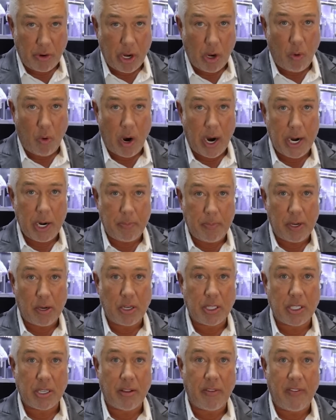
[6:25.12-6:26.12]
required
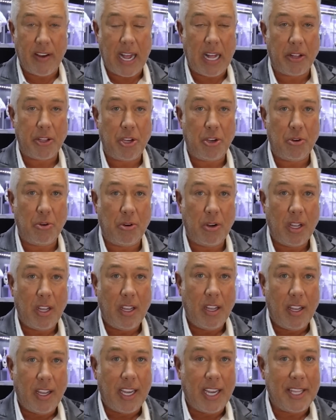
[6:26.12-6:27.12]
because of the
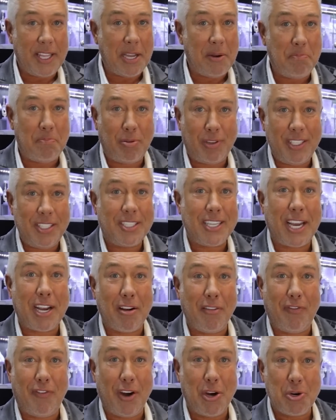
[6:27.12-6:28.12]
value, and then please
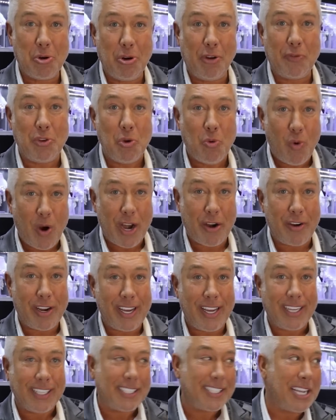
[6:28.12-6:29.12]
take a photo of you
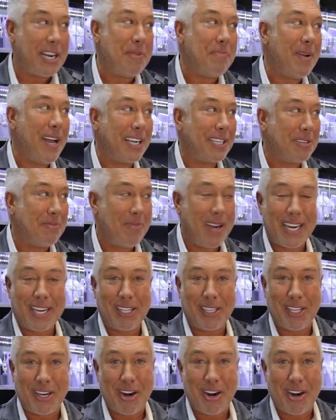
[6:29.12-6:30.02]
wearing it, send it back to Michael